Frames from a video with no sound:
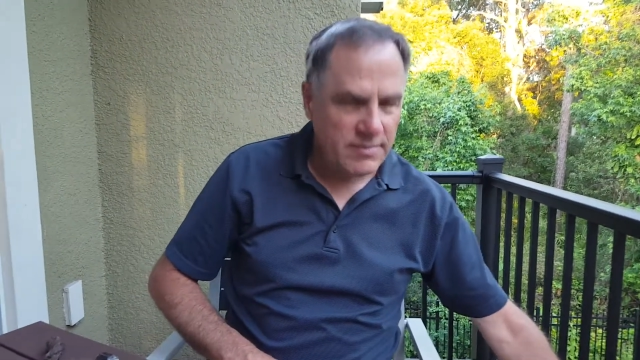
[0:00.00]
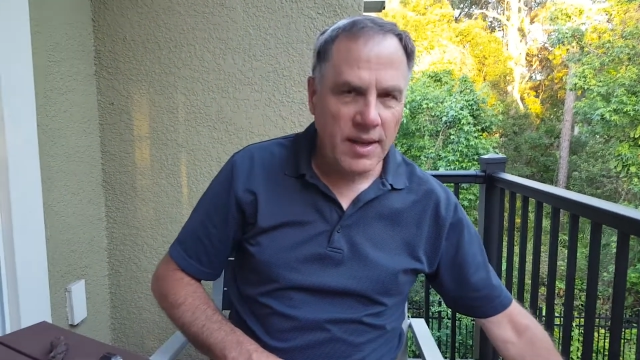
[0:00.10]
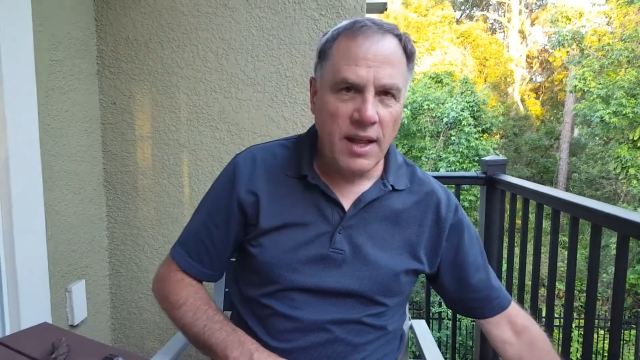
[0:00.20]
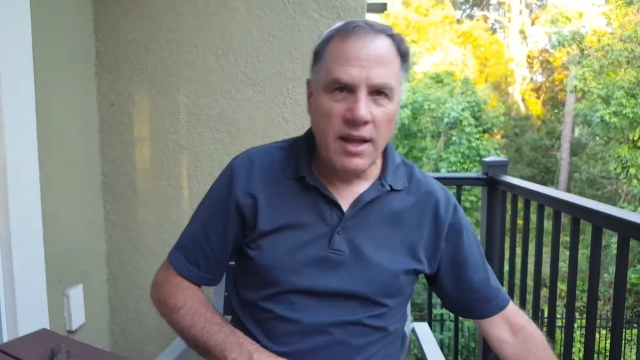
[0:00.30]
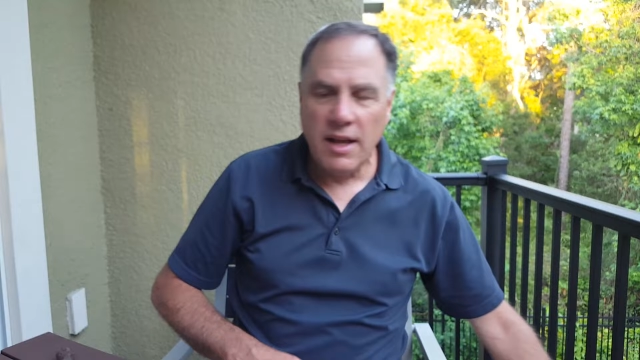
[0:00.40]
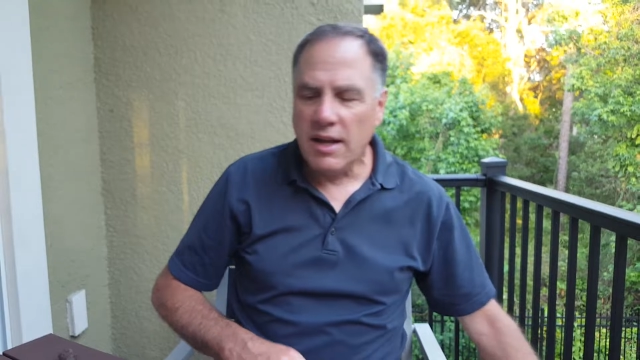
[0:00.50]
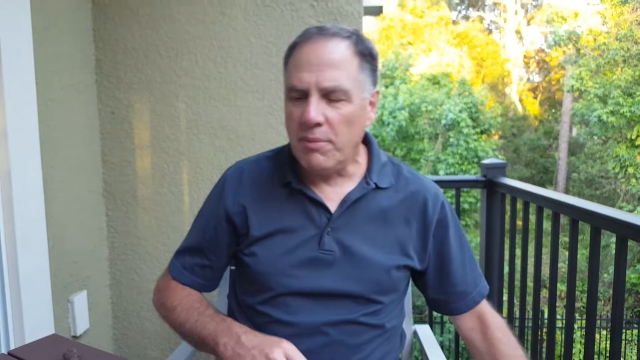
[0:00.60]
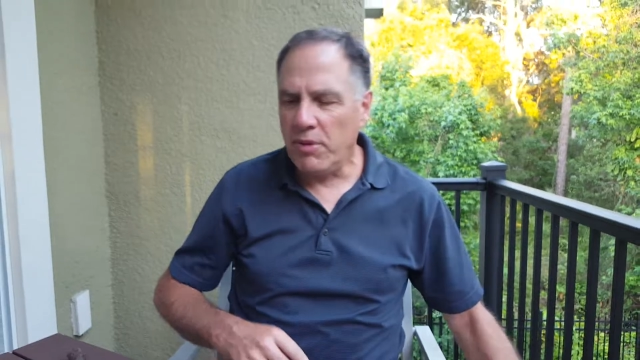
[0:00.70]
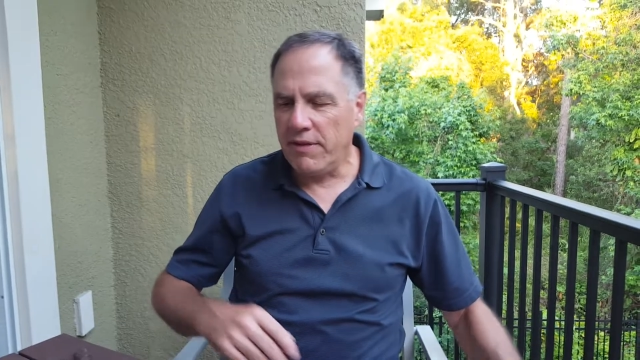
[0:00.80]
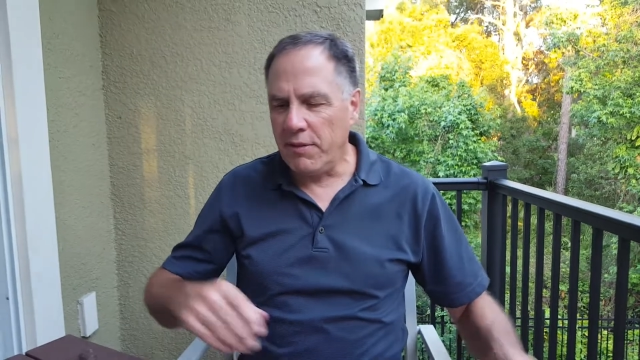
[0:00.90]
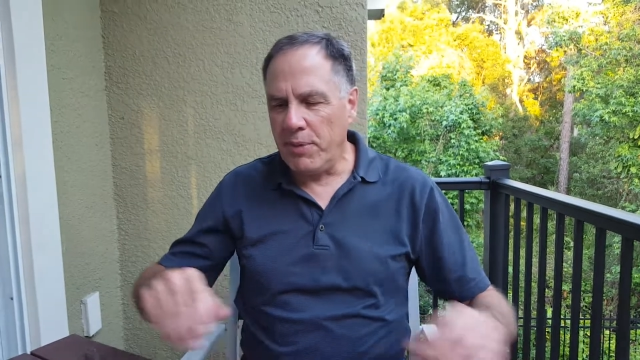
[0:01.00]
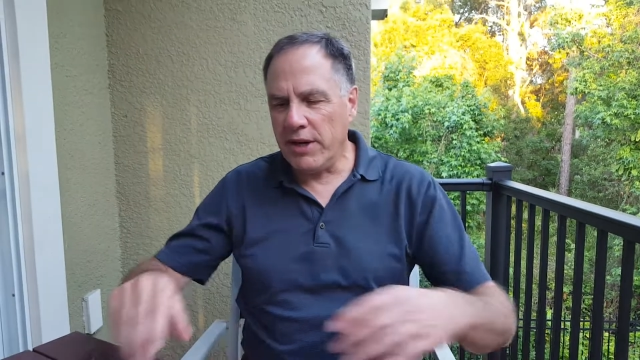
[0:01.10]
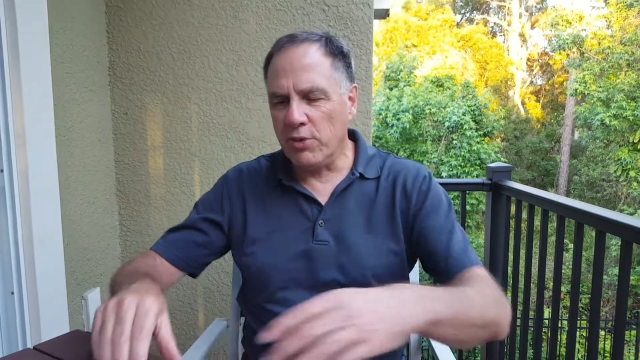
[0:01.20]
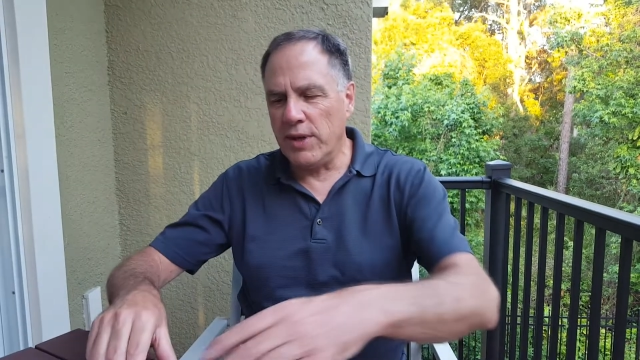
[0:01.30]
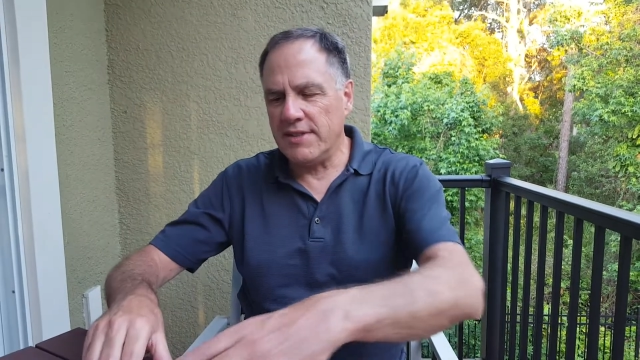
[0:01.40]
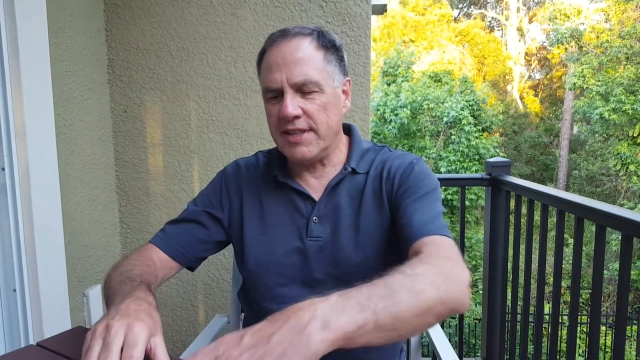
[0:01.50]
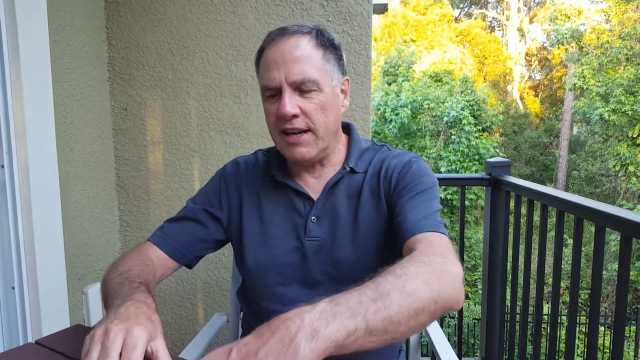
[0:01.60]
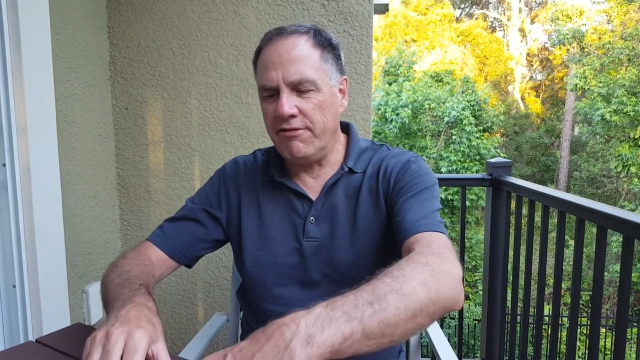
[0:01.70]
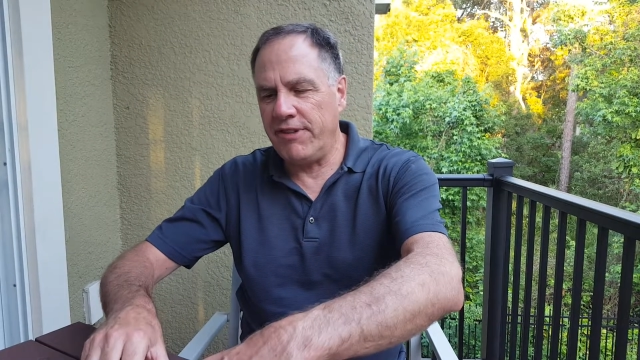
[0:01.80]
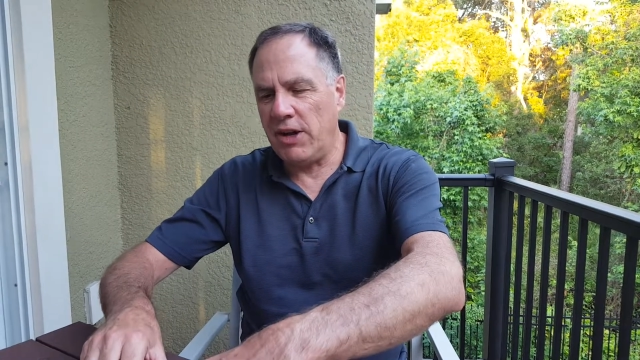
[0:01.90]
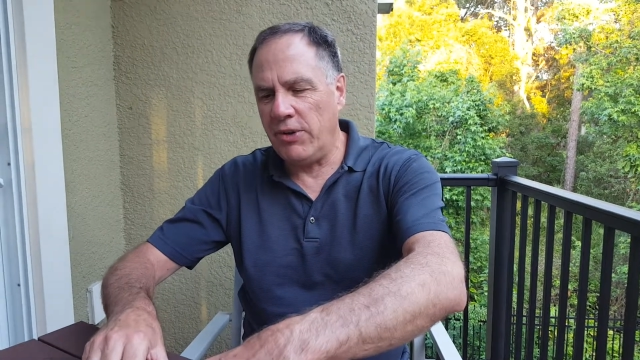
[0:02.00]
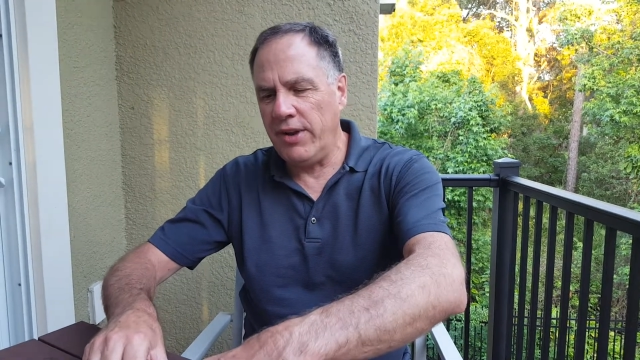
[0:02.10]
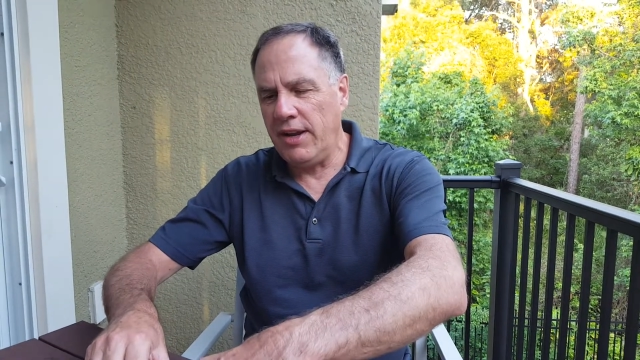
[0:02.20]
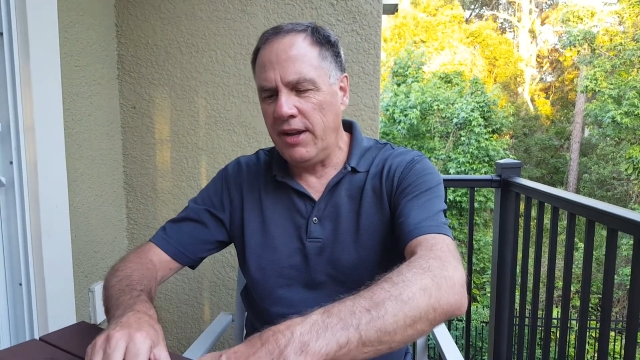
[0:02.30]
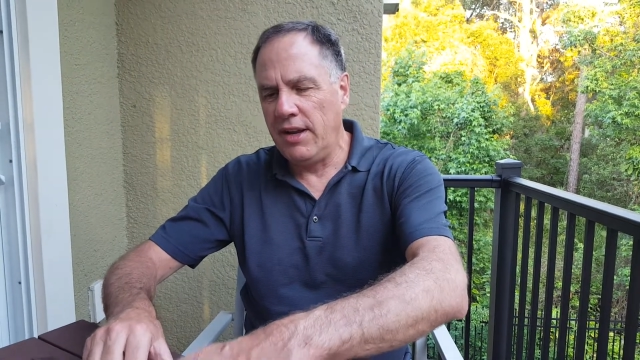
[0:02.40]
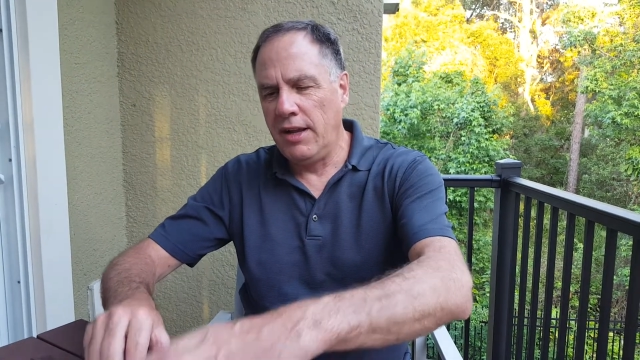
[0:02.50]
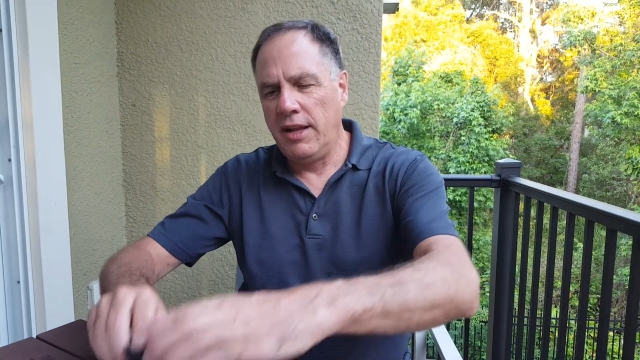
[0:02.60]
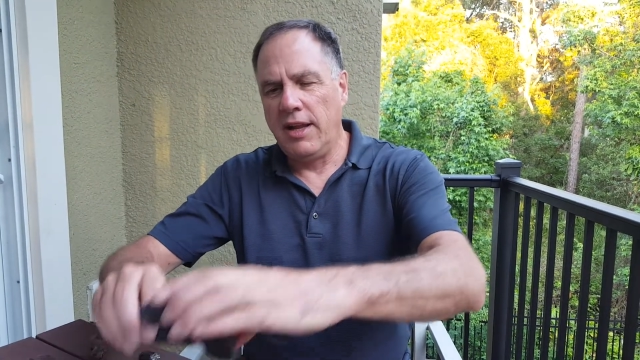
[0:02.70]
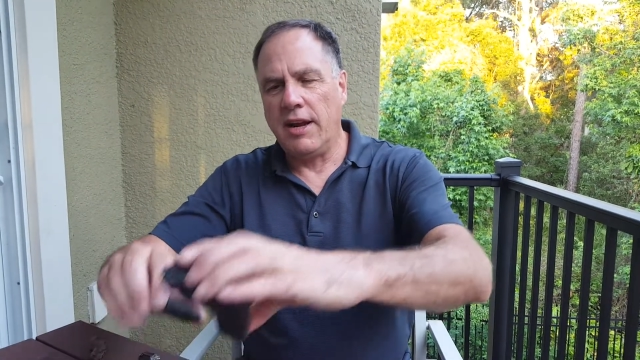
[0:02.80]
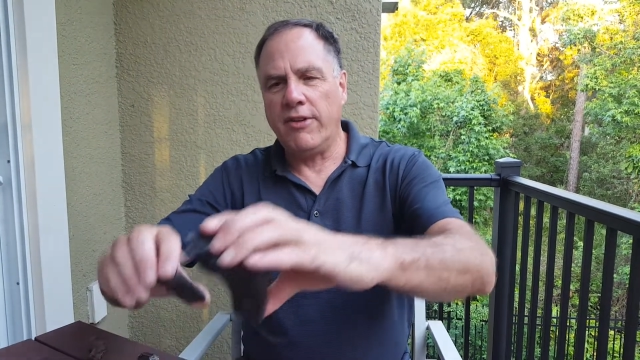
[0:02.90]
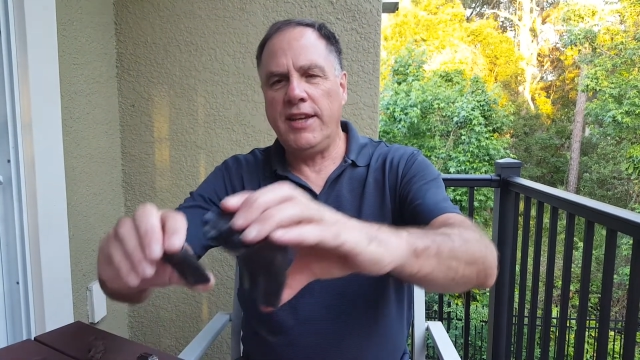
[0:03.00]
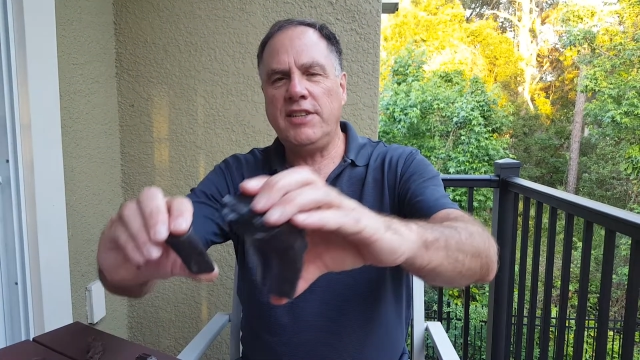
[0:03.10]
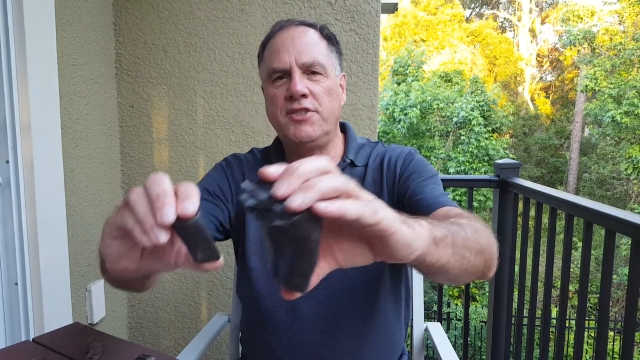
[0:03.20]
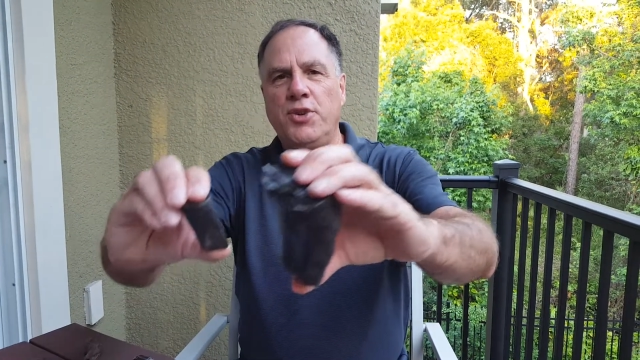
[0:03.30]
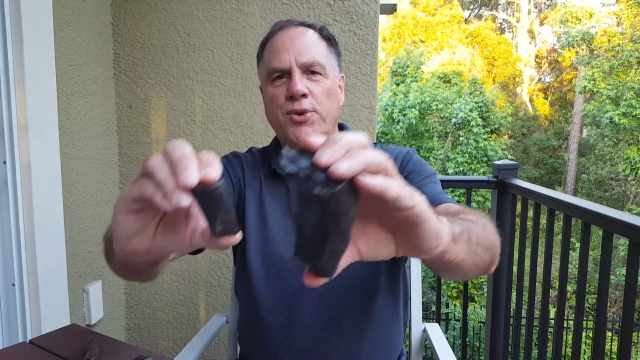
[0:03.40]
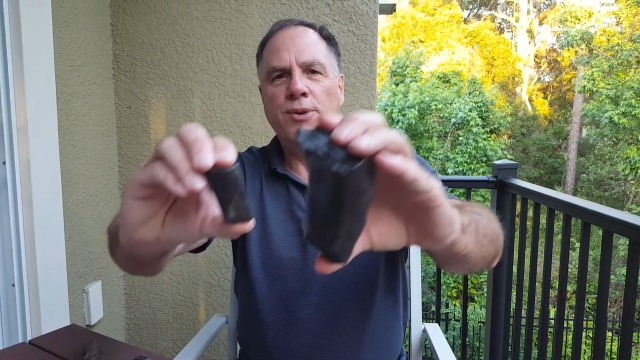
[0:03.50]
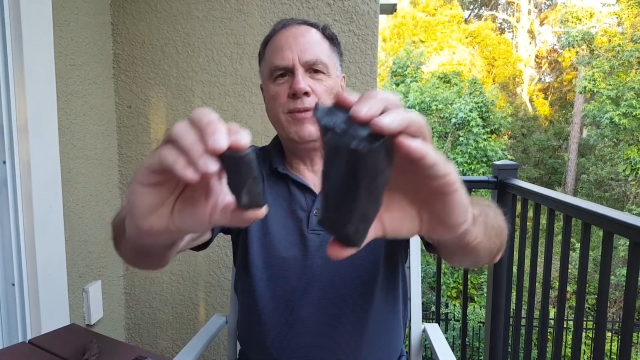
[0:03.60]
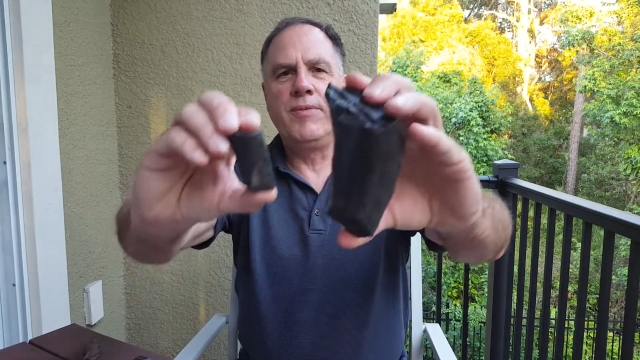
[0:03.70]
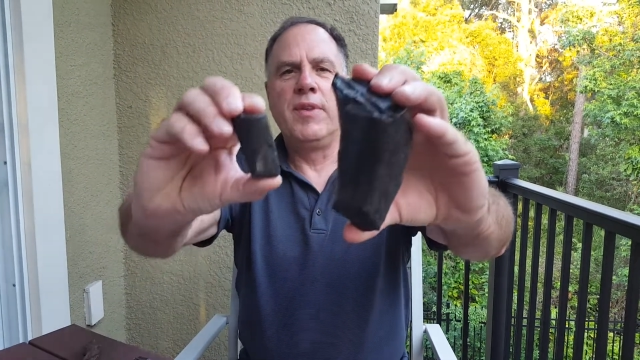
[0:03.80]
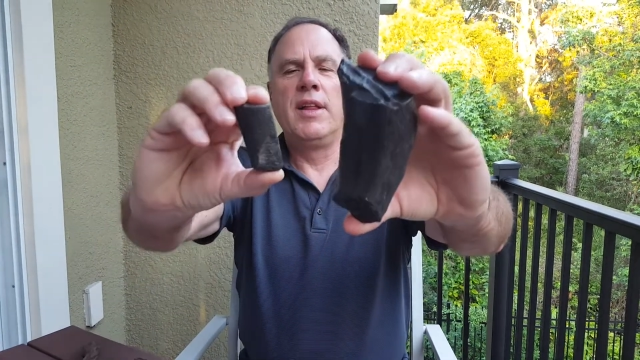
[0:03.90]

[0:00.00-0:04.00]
A couple of the bigger ones that I found are these two.